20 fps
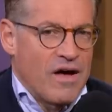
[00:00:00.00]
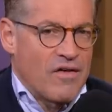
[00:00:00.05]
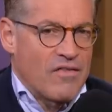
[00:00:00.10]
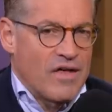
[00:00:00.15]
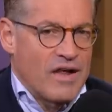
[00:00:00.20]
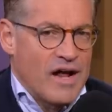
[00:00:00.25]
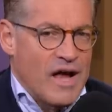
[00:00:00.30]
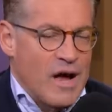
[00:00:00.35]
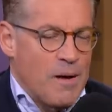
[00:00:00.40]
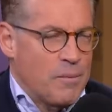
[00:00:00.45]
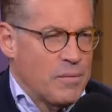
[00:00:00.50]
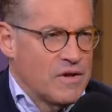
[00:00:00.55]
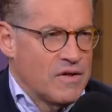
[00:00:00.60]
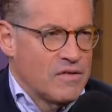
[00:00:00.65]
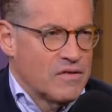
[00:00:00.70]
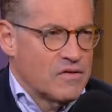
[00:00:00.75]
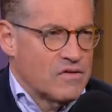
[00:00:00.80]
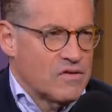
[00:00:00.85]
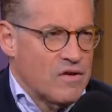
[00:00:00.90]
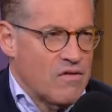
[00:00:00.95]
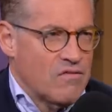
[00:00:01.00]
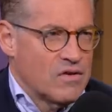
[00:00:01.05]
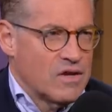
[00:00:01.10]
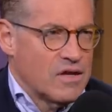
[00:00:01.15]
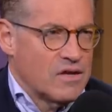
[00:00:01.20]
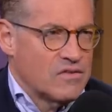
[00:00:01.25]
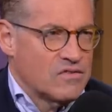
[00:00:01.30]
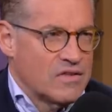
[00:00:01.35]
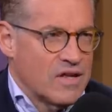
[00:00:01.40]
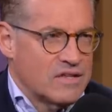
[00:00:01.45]
how that happened in the
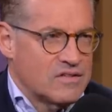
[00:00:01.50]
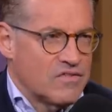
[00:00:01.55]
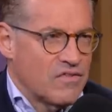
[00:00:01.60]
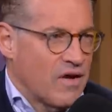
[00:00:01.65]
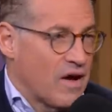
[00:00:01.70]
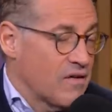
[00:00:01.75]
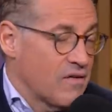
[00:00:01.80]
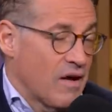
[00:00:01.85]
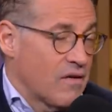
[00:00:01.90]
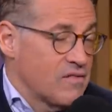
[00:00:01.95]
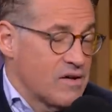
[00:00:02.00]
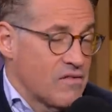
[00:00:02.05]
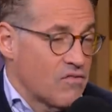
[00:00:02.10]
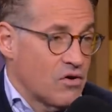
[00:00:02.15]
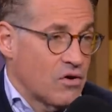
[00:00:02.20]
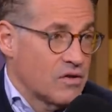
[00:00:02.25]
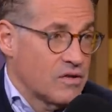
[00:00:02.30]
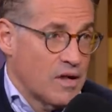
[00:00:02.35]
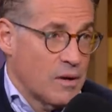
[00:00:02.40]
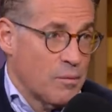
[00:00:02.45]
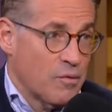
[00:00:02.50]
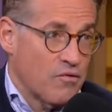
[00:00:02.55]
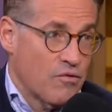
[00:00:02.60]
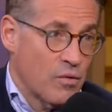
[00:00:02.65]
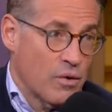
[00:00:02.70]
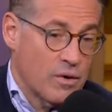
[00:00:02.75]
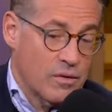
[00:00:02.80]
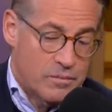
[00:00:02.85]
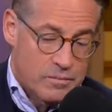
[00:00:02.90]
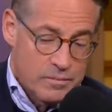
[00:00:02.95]
70s. I've never heard that before.